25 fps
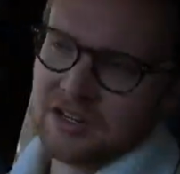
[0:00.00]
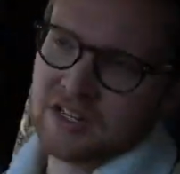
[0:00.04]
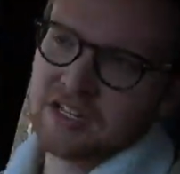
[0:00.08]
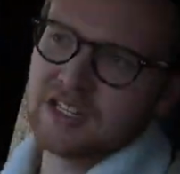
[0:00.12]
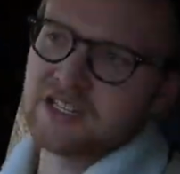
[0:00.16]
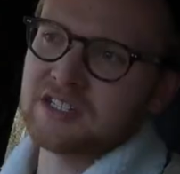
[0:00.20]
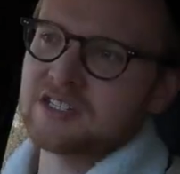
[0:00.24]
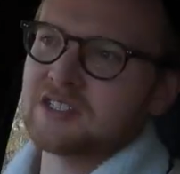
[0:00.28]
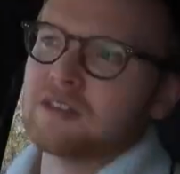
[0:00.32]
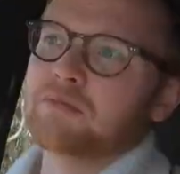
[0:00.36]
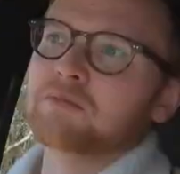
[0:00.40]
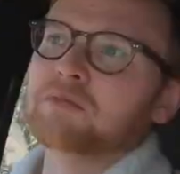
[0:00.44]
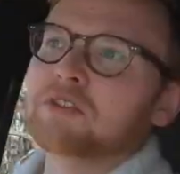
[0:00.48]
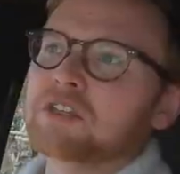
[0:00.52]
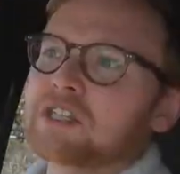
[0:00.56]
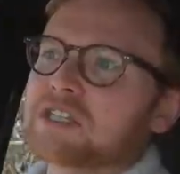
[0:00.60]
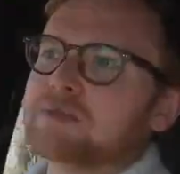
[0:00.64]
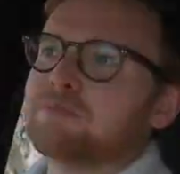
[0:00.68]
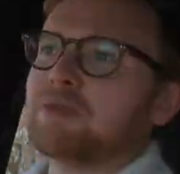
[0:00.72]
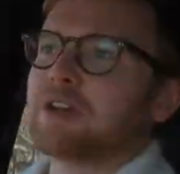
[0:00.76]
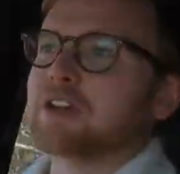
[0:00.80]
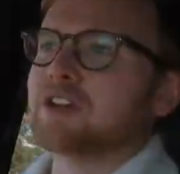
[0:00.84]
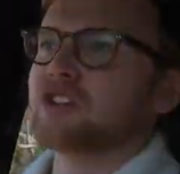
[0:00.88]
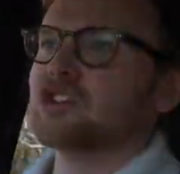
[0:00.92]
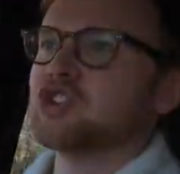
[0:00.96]
is the
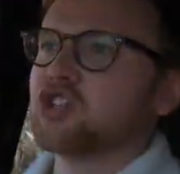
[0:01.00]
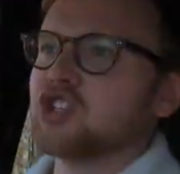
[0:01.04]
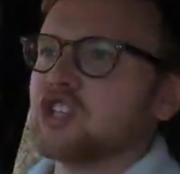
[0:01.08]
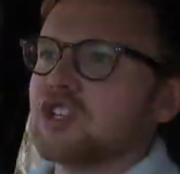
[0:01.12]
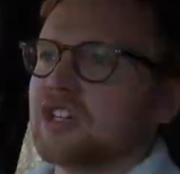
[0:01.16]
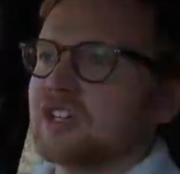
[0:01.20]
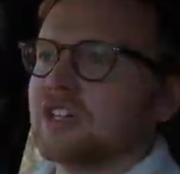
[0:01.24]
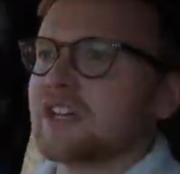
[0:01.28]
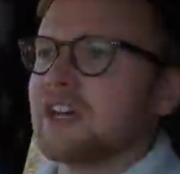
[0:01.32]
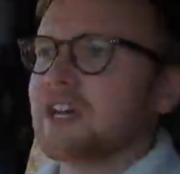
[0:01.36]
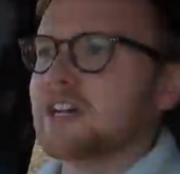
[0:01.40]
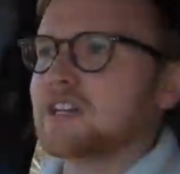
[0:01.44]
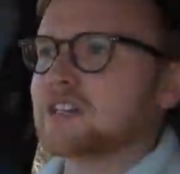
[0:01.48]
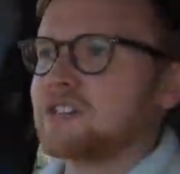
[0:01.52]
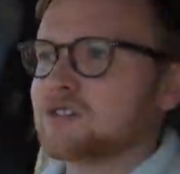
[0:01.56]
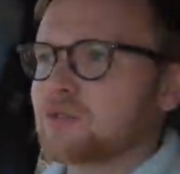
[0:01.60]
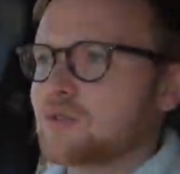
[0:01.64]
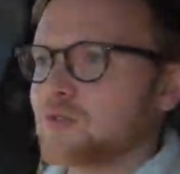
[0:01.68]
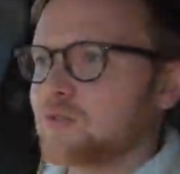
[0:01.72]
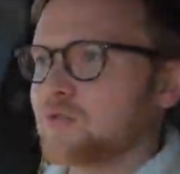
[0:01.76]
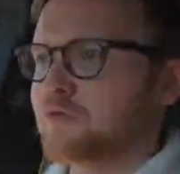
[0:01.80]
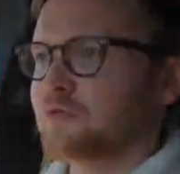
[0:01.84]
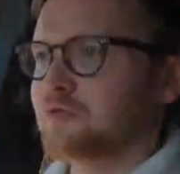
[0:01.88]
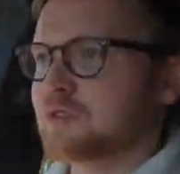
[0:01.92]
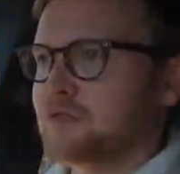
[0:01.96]
mid-spec GLA
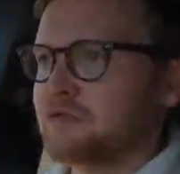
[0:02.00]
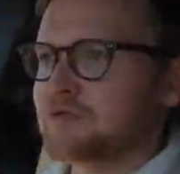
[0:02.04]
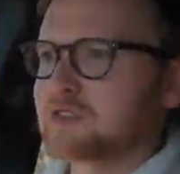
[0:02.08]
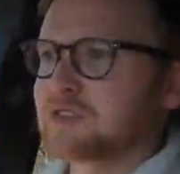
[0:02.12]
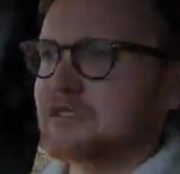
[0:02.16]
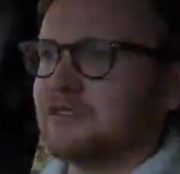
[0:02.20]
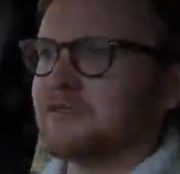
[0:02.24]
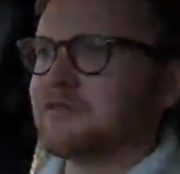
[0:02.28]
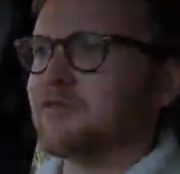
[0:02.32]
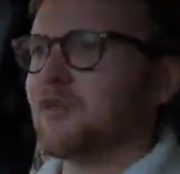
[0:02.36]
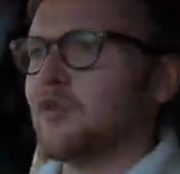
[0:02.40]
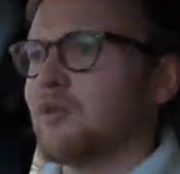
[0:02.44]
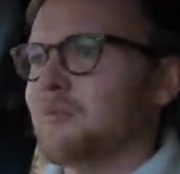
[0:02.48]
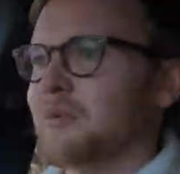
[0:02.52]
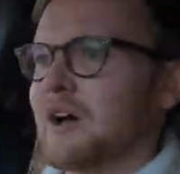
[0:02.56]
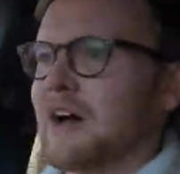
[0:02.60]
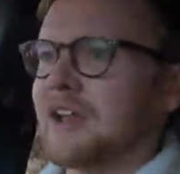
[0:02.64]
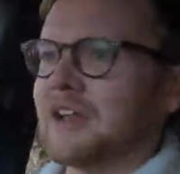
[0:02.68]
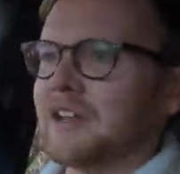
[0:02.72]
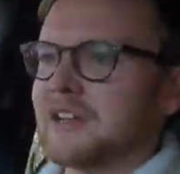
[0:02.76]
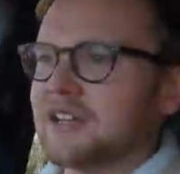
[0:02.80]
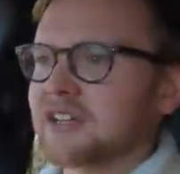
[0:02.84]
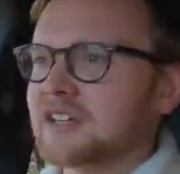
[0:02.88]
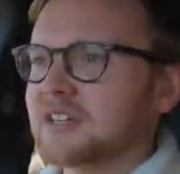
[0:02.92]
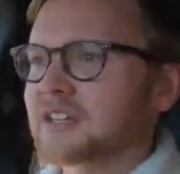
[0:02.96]
250
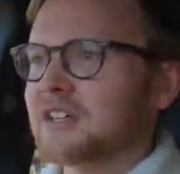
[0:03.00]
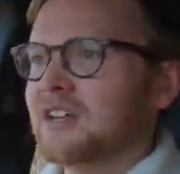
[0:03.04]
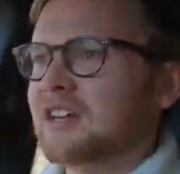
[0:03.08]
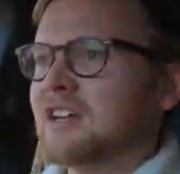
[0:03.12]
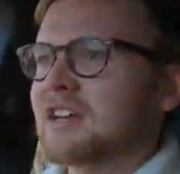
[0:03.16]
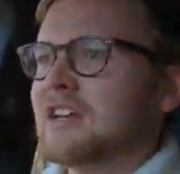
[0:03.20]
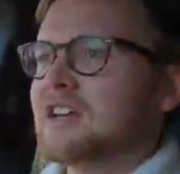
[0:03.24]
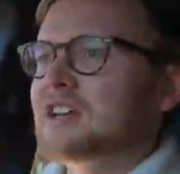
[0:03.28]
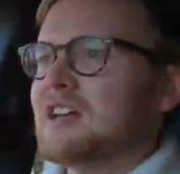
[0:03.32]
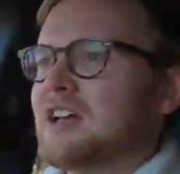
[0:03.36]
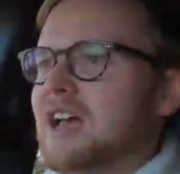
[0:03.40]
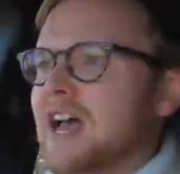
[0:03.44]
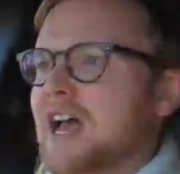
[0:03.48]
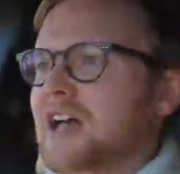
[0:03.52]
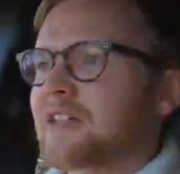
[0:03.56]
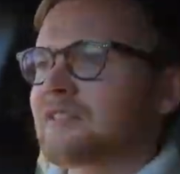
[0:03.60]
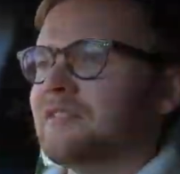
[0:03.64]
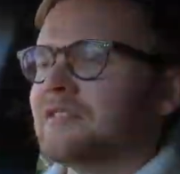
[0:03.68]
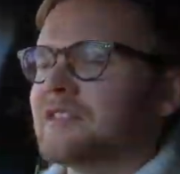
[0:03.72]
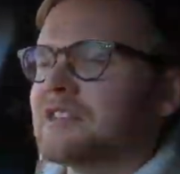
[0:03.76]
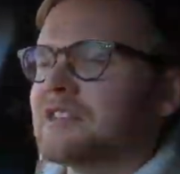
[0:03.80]
4MATIC, and